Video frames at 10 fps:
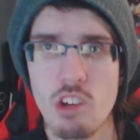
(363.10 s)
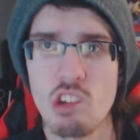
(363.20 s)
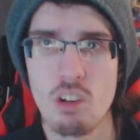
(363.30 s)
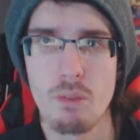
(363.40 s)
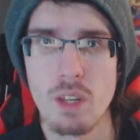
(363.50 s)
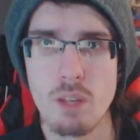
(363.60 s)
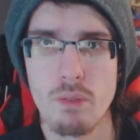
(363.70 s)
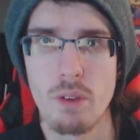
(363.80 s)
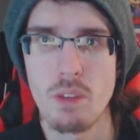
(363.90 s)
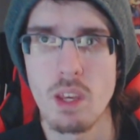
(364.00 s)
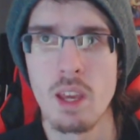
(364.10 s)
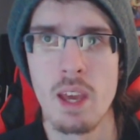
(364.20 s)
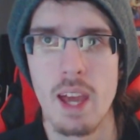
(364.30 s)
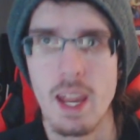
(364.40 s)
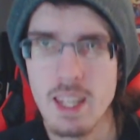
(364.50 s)
Regis are 50-50,
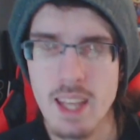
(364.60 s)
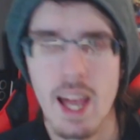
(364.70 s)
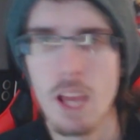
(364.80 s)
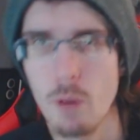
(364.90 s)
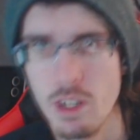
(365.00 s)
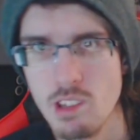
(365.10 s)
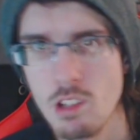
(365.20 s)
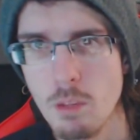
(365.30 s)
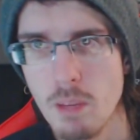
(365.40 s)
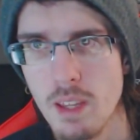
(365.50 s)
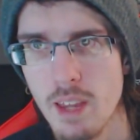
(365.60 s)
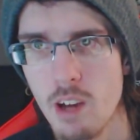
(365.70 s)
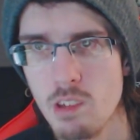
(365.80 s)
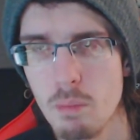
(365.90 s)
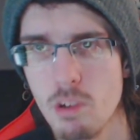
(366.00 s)
and Calyrex is going to be
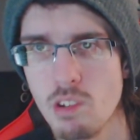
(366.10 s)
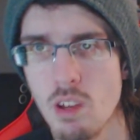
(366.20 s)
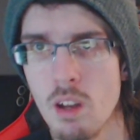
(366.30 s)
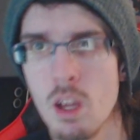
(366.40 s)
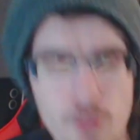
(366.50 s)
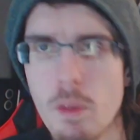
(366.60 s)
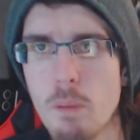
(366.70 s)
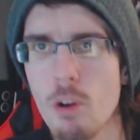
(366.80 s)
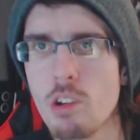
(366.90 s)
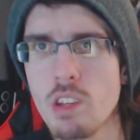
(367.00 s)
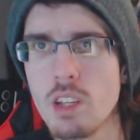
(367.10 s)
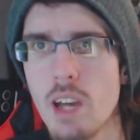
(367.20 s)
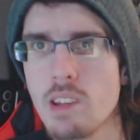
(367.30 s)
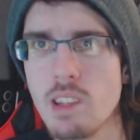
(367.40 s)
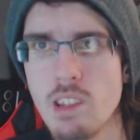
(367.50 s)
1000%. And for me personally,
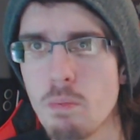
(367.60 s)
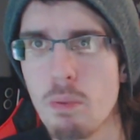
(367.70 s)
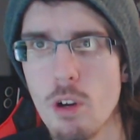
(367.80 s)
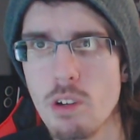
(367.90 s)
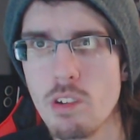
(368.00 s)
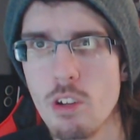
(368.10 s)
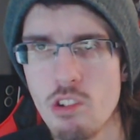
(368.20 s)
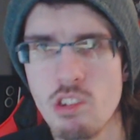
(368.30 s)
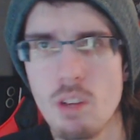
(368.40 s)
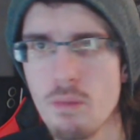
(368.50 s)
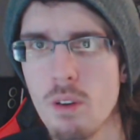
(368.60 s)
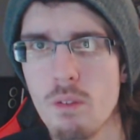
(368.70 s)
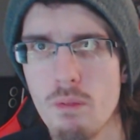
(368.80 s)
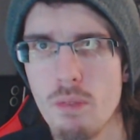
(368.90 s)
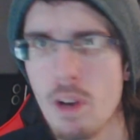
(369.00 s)
guys, these birds, they're just
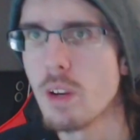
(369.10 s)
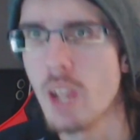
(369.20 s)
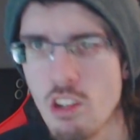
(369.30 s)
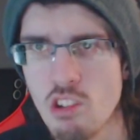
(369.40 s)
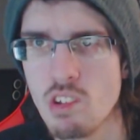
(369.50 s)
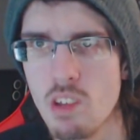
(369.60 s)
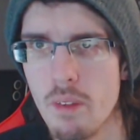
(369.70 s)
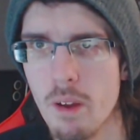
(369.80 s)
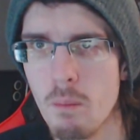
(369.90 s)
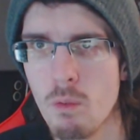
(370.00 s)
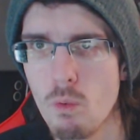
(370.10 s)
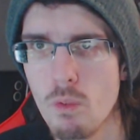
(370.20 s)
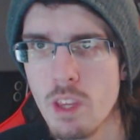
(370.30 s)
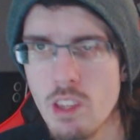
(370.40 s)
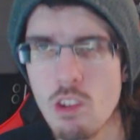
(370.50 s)
different variations of them.
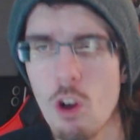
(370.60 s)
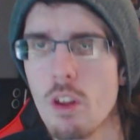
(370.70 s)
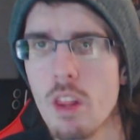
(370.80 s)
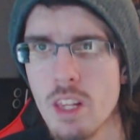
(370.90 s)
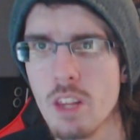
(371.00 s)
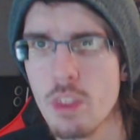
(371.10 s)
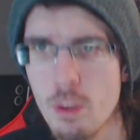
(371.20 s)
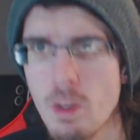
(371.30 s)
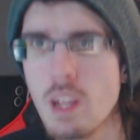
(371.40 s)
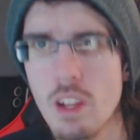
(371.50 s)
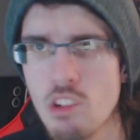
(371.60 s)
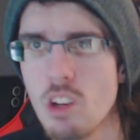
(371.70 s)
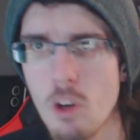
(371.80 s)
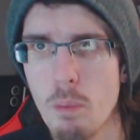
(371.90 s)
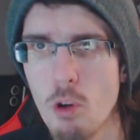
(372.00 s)
These are like the 3
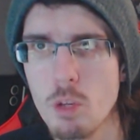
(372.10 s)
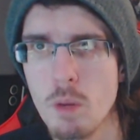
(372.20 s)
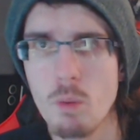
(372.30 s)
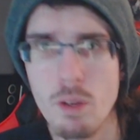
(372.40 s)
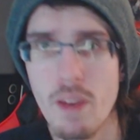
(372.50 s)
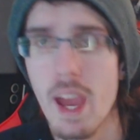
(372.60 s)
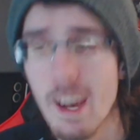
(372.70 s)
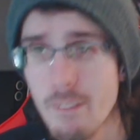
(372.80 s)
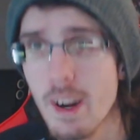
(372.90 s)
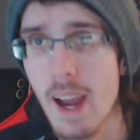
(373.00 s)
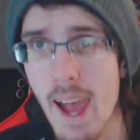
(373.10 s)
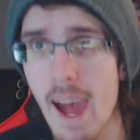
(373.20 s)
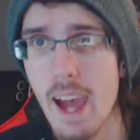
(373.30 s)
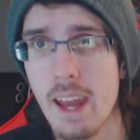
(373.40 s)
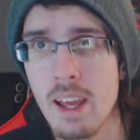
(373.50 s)
legendary Pokemon we've ever
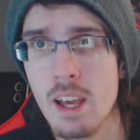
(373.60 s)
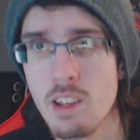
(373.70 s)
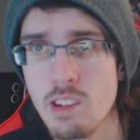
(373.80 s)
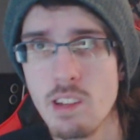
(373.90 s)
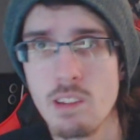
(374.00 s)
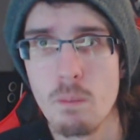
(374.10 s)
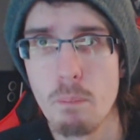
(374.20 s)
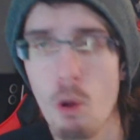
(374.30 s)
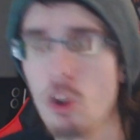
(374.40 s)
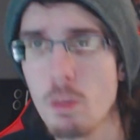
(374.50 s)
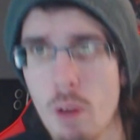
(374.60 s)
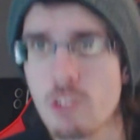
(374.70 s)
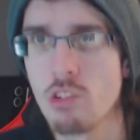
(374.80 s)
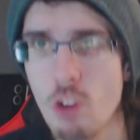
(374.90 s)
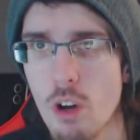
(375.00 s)
had since
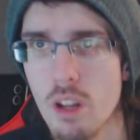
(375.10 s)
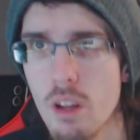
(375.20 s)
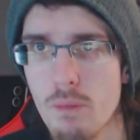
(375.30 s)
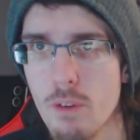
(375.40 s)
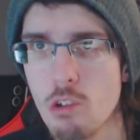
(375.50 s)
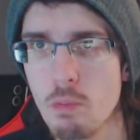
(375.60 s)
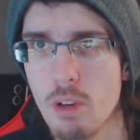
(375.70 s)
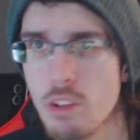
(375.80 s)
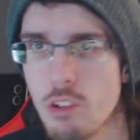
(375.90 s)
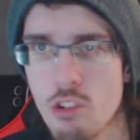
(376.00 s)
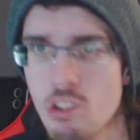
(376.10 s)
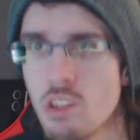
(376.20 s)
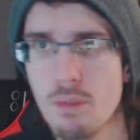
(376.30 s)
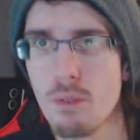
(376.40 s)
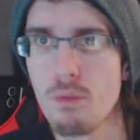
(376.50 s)
Pokemon started in the first place. They're just
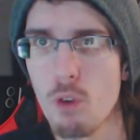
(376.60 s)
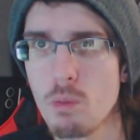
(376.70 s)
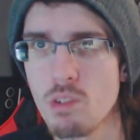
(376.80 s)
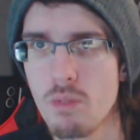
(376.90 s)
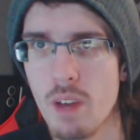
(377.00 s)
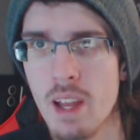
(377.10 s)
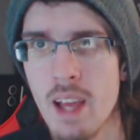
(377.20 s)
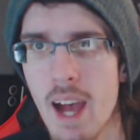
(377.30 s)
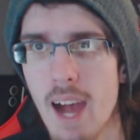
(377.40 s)
different forms of it.